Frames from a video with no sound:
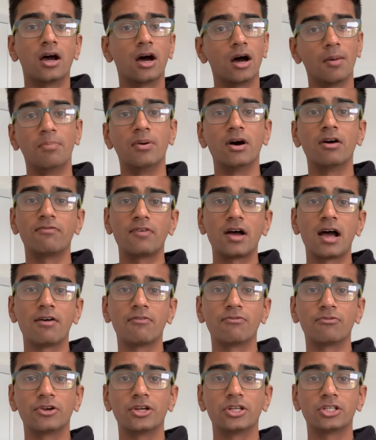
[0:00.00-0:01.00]
above
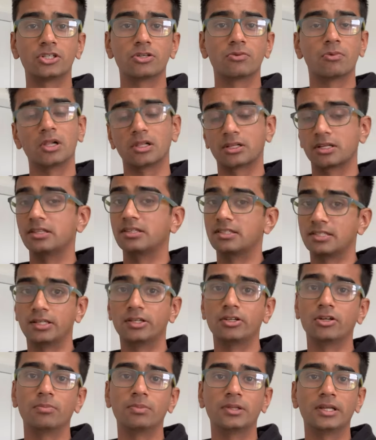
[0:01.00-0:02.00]
average, well
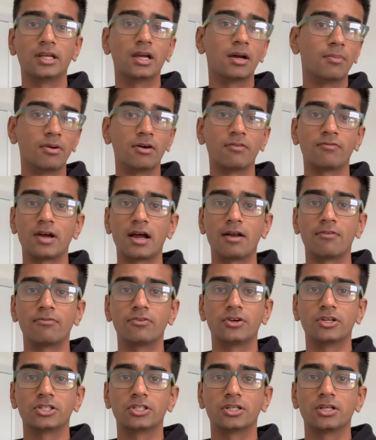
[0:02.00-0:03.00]
considerably above
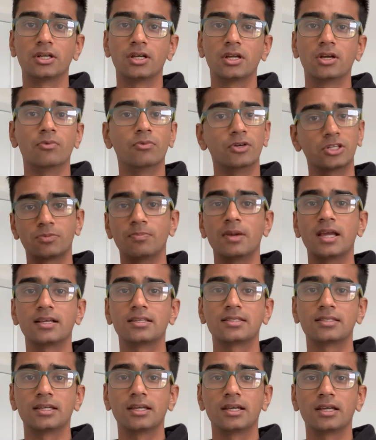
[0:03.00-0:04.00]
average, which
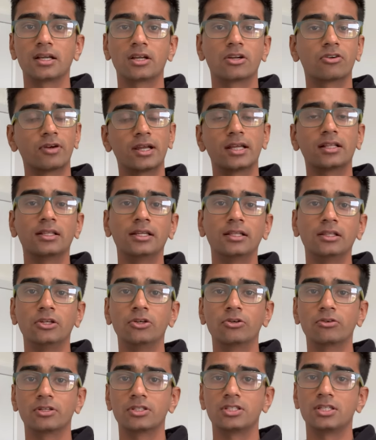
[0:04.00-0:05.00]
makes it greatly
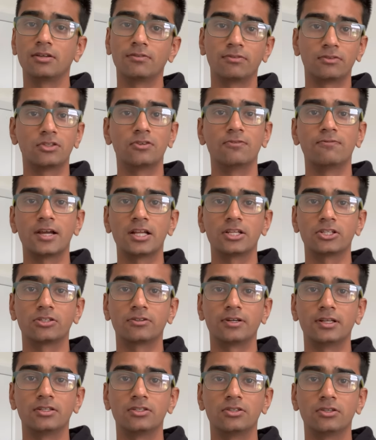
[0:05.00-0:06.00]
lucrative to
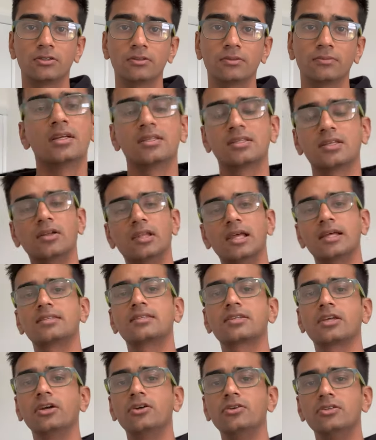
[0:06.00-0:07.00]
venture into. So
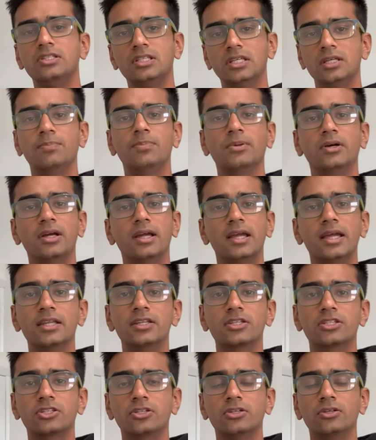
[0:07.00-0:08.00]
let's go deeper
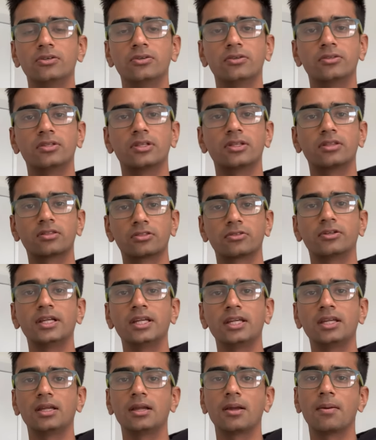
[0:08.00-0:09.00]
into the
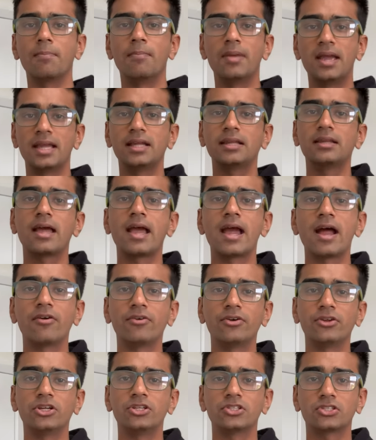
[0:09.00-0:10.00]
three main
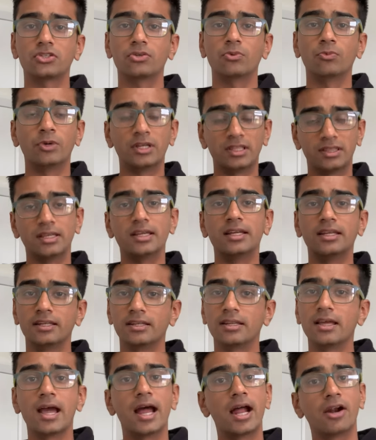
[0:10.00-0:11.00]
areas within
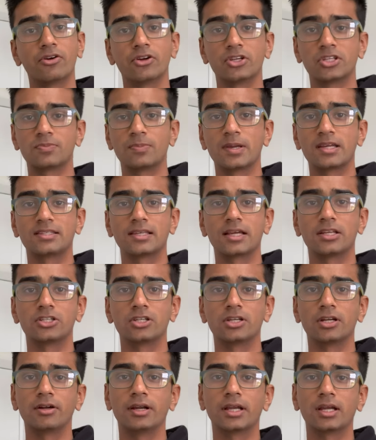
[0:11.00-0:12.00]
aerospace
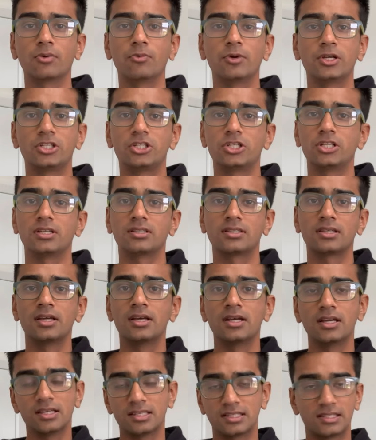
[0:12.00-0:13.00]
engineering, which is
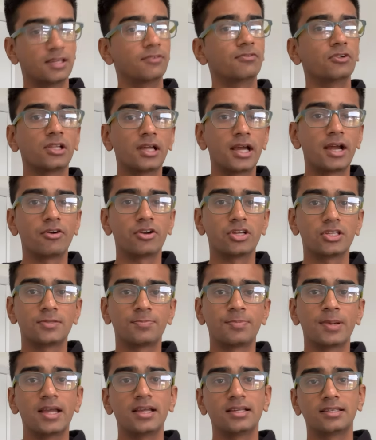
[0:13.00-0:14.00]
civil
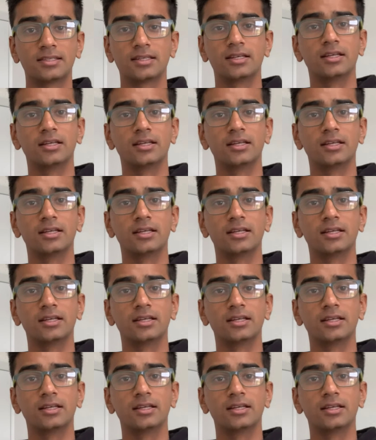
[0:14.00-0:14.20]
aerospace,